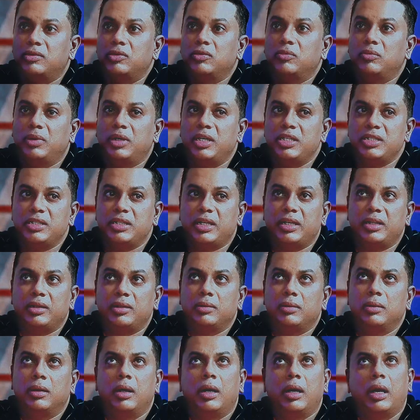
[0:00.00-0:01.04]
Right. So Malaysian
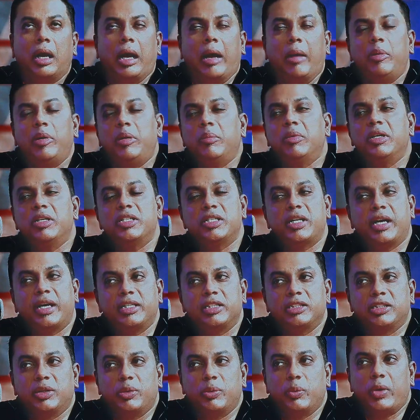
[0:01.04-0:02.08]
Idol. How many Malaysian
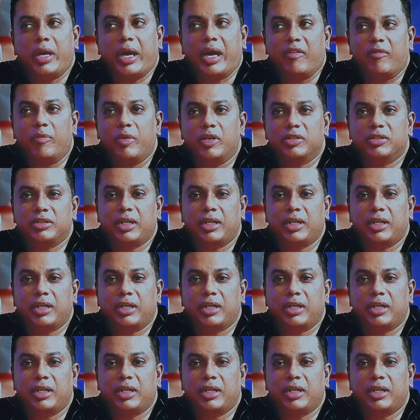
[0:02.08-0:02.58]
Idols did we have?